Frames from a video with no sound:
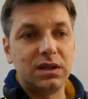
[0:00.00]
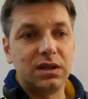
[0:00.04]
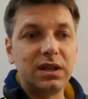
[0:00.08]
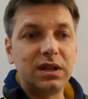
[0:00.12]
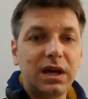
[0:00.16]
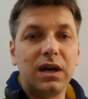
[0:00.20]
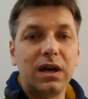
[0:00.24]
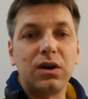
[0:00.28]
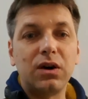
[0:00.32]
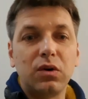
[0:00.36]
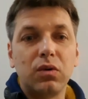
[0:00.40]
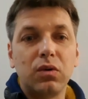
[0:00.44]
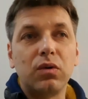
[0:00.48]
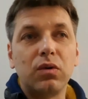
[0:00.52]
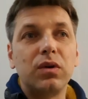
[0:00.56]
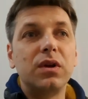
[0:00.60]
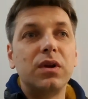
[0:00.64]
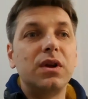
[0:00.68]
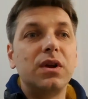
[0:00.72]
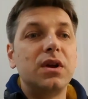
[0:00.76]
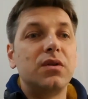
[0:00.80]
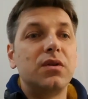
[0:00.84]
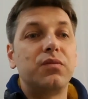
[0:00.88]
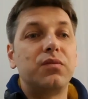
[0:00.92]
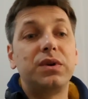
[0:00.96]
now.
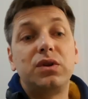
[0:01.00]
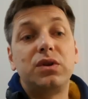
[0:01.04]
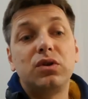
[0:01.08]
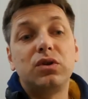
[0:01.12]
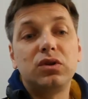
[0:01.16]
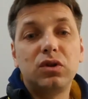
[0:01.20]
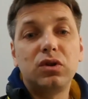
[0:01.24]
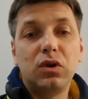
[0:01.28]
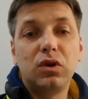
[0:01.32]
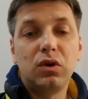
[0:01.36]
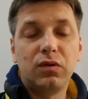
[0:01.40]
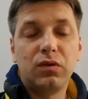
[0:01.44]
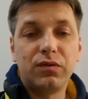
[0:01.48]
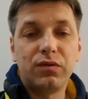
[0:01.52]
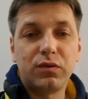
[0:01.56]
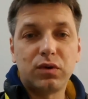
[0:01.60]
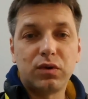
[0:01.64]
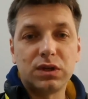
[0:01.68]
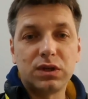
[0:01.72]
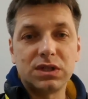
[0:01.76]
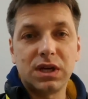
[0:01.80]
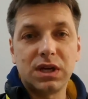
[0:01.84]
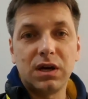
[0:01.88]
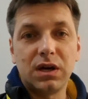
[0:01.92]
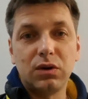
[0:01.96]
We don't know, of
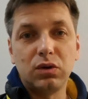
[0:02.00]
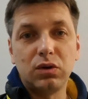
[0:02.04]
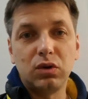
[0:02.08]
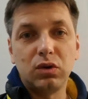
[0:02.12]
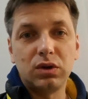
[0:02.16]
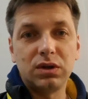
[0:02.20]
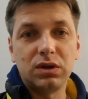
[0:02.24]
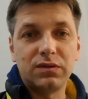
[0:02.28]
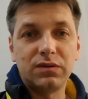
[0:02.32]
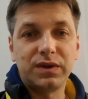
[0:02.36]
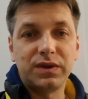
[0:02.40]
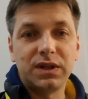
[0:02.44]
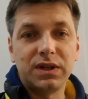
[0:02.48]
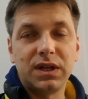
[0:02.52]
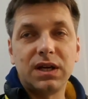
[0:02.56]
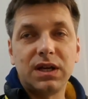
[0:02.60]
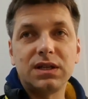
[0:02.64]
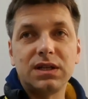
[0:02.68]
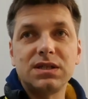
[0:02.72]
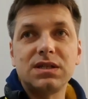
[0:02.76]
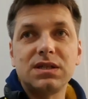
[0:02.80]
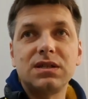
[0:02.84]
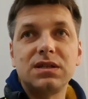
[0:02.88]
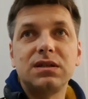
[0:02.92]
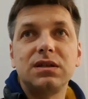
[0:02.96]
course, how long it will
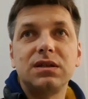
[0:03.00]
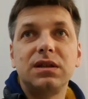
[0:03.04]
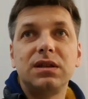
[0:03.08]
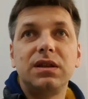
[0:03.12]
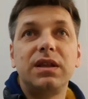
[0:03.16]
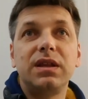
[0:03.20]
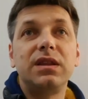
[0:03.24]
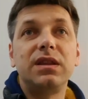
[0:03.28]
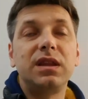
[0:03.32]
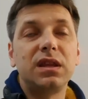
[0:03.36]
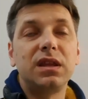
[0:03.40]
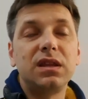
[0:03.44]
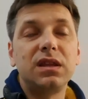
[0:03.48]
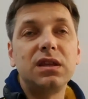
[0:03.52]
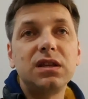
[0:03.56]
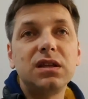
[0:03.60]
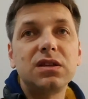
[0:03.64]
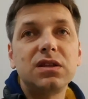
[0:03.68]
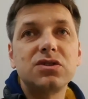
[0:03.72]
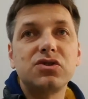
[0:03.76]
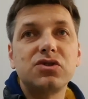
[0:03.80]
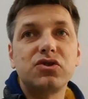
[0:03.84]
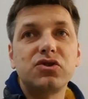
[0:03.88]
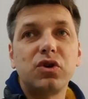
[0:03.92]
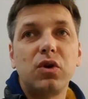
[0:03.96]
last. Uh, the, the need
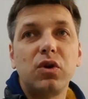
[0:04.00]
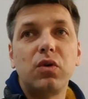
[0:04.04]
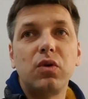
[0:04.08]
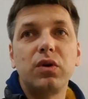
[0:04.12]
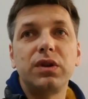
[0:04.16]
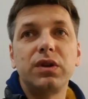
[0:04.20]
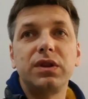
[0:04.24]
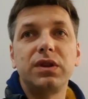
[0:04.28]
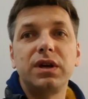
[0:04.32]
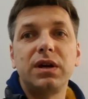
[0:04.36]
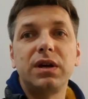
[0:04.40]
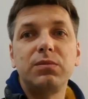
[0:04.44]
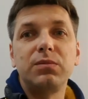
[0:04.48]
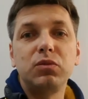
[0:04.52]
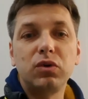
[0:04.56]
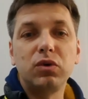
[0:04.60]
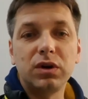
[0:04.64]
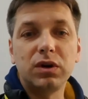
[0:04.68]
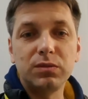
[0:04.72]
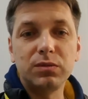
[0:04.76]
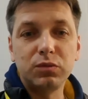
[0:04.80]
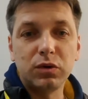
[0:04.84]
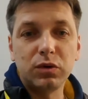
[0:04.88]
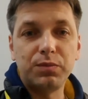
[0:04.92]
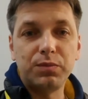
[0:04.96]
is growing. There are
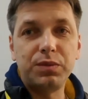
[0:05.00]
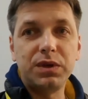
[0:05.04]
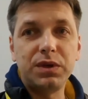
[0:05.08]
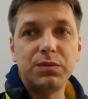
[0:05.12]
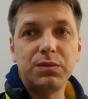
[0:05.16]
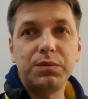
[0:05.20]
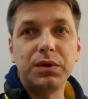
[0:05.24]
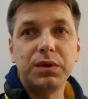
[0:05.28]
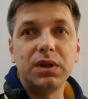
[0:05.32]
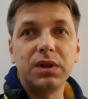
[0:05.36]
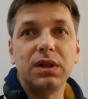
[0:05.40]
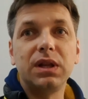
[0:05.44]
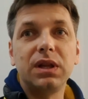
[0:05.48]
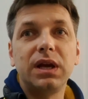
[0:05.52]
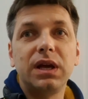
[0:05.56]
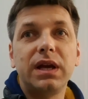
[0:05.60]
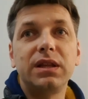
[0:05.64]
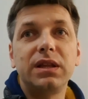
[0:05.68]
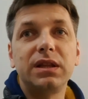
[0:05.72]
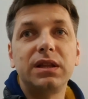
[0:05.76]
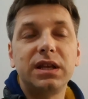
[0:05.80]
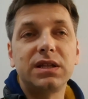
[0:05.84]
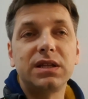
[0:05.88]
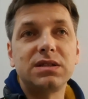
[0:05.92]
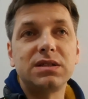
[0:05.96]
more and more people,
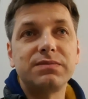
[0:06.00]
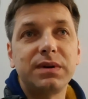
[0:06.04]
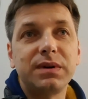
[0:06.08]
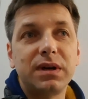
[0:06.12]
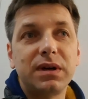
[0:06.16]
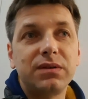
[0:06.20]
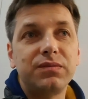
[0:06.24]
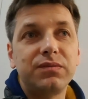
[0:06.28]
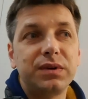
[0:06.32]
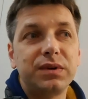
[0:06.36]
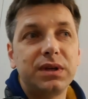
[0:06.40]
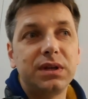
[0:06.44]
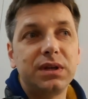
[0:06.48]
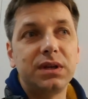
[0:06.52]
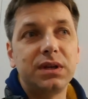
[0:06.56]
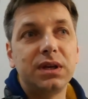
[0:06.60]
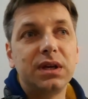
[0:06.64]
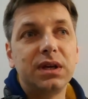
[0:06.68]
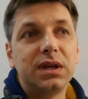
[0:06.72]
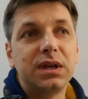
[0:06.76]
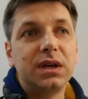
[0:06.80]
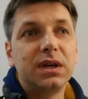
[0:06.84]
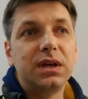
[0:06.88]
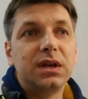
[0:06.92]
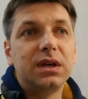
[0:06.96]
and that's why we
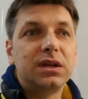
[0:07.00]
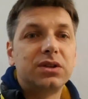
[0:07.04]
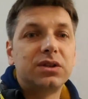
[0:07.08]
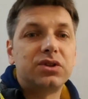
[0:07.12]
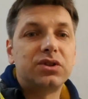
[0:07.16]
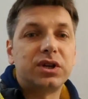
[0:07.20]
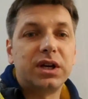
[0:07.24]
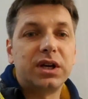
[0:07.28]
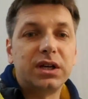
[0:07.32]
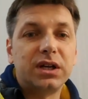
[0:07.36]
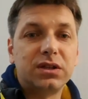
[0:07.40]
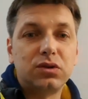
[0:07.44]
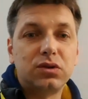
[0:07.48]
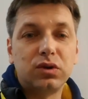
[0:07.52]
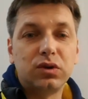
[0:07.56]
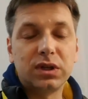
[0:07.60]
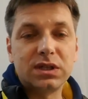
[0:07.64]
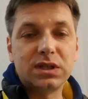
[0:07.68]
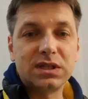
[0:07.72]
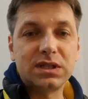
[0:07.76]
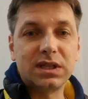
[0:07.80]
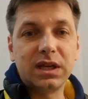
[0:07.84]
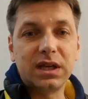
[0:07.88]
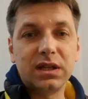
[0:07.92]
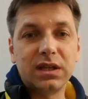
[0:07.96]
try to
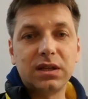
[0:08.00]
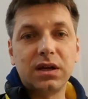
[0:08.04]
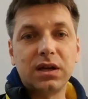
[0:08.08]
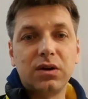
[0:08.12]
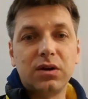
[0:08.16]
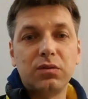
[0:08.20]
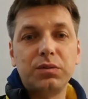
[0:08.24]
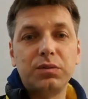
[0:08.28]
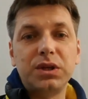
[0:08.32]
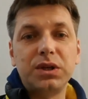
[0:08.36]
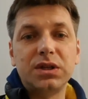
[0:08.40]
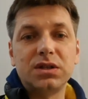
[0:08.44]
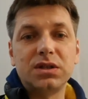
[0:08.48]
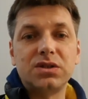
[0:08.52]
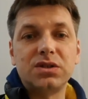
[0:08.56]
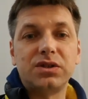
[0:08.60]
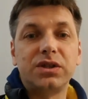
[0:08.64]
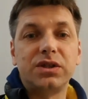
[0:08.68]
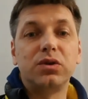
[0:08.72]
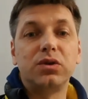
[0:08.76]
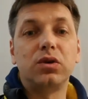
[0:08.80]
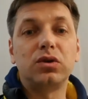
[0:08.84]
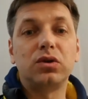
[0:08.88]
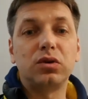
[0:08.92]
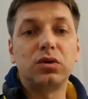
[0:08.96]
extend our ministry
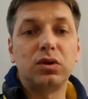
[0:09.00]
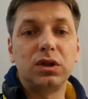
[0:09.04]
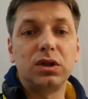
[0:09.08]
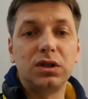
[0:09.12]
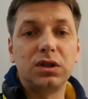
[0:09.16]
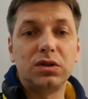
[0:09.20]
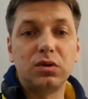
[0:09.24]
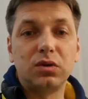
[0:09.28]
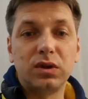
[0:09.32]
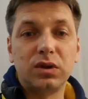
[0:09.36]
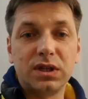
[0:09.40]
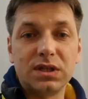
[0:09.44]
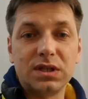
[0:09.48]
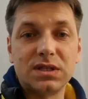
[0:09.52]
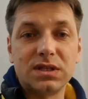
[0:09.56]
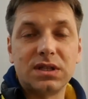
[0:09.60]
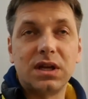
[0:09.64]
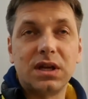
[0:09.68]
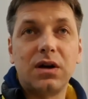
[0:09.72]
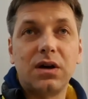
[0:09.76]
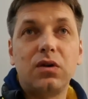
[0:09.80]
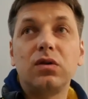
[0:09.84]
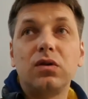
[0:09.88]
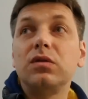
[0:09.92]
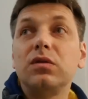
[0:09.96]
not only to this
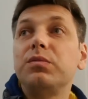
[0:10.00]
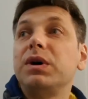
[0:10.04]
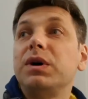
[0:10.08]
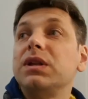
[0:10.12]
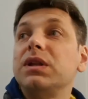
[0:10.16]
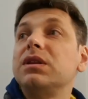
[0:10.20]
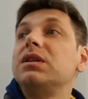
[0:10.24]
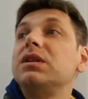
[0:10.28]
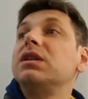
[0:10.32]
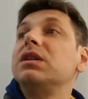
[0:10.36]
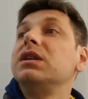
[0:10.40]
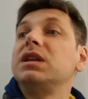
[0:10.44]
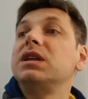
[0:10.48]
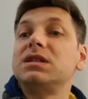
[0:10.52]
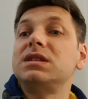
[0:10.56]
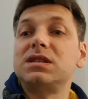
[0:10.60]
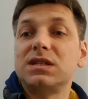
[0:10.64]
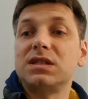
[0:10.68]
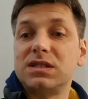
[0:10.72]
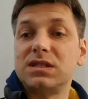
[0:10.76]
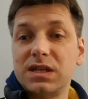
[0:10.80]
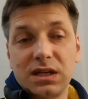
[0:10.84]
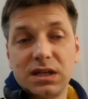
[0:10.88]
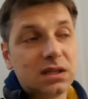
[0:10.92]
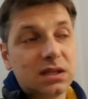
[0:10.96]
town, but that's
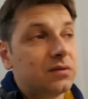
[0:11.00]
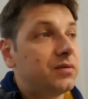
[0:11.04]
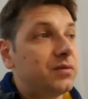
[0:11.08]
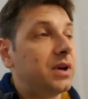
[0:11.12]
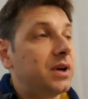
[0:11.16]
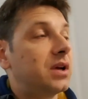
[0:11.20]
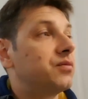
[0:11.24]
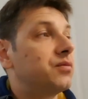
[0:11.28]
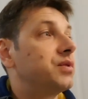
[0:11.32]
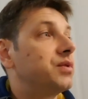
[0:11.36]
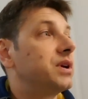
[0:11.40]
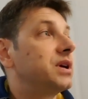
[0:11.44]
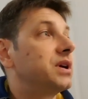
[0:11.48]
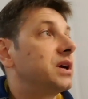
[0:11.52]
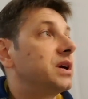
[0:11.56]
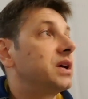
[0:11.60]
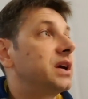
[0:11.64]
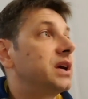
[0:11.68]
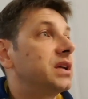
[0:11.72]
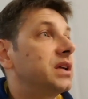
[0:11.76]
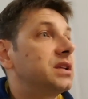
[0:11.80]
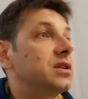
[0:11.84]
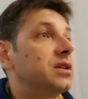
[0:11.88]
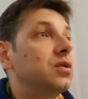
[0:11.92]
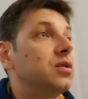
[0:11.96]
exactly why we are
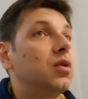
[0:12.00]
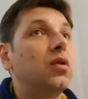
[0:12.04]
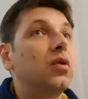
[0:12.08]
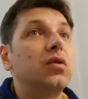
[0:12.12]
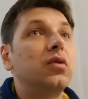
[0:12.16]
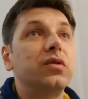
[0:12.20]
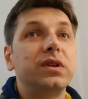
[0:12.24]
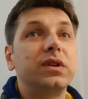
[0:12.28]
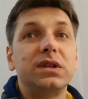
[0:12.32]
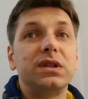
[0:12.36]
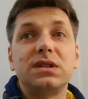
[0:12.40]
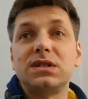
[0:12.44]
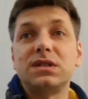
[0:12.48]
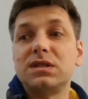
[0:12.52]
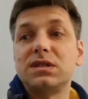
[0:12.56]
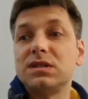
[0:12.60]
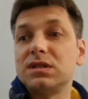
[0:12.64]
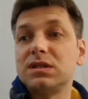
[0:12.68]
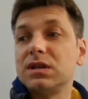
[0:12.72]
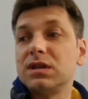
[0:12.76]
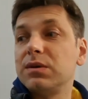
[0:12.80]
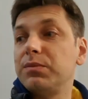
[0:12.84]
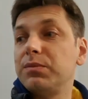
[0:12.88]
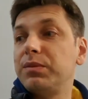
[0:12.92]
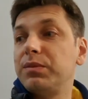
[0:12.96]
getting all these
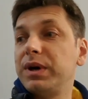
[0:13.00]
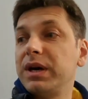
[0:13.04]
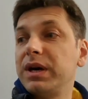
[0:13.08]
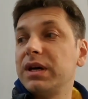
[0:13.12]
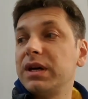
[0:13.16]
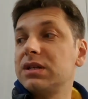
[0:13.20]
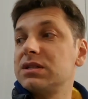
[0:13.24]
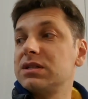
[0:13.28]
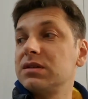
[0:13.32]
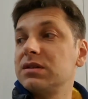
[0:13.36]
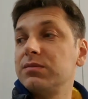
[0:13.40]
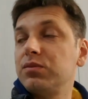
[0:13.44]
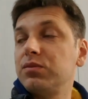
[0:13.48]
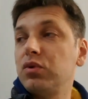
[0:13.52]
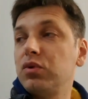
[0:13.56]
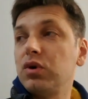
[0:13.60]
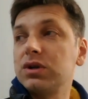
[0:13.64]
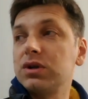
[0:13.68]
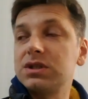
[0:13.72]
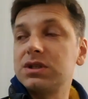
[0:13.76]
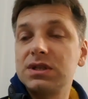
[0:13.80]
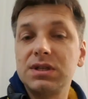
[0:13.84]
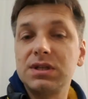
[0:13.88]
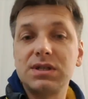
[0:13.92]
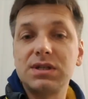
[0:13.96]
uh, bags and
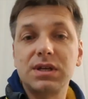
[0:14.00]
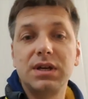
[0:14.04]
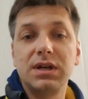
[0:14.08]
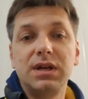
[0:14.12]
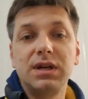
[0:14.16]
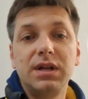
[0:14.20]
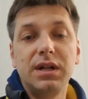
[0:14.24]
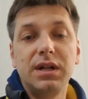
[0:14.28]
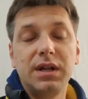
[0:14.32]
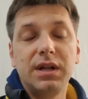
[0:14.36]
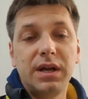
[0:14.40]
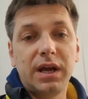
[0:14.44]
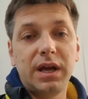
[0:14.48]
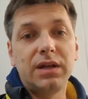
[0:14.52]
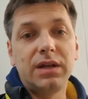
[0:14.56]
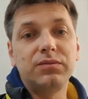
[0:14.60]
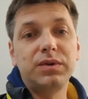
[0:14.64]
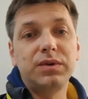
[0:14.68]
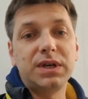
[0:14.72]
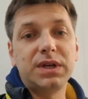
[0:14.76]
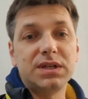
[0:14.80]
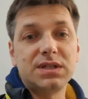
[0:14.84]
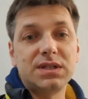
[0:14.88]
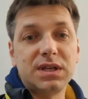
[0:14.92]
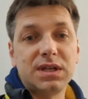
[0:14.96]
boxes and
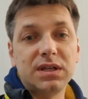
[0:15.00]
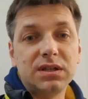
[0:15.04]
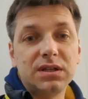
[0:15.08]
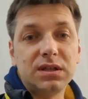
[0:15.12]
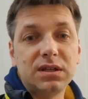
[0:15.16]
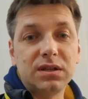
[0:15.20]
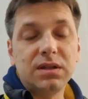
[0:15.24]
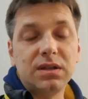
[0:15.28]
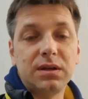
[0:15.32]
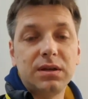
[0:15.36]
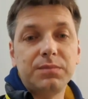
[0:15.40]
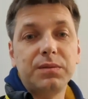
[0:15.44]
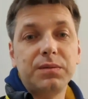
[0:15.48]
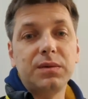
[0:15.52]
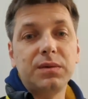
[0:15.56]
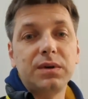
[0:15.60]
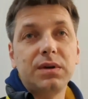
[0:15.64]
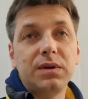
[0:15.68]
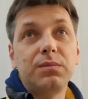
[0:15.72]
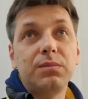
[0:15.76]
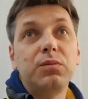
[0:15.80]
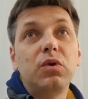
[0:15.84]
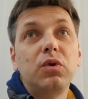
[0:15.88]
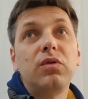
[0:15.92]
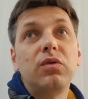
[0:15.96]
we are sending them
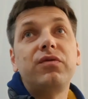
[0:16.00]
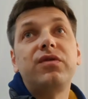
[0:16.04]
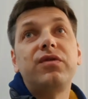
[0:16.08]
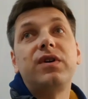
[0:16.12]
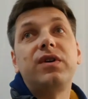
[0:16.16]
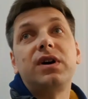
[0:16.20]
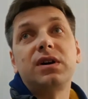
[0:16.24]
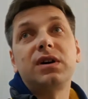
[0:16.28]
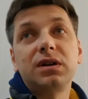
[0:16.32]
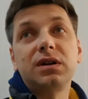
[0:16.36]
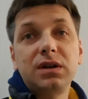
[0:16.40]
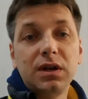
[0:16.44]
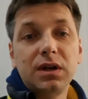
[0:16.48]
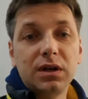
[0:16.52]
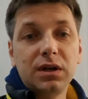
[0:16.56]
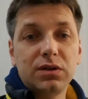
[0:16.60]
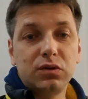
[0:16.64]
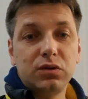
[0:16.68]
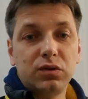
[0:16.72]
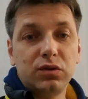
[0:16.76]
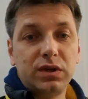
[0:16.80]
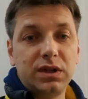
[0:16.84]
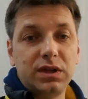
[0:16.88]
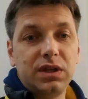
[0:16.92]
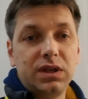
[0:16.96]
uh, more far
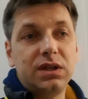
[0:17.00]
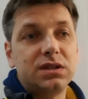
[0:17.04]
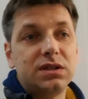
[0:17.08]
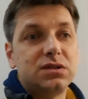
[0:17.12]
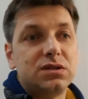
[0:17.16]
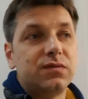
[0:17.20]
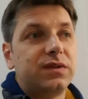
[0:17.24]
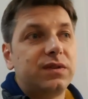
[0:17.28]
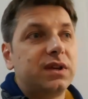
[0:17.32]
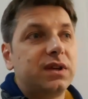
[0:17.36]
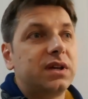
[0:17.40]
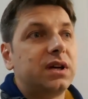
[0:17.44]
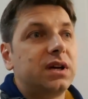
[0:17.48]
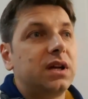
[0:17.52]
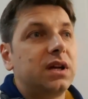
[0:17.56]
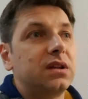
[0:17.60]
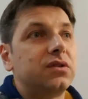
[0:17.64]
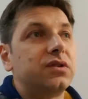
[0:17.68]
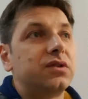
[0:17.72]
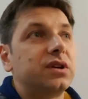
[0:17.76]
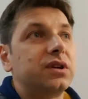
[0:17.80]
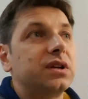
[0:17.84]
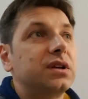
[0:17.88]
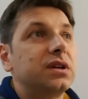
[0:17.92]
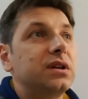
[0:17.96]
to the east of the
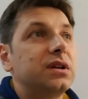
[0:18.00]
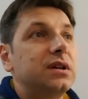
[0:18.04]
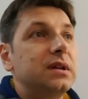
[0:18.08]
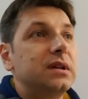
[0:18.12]
country.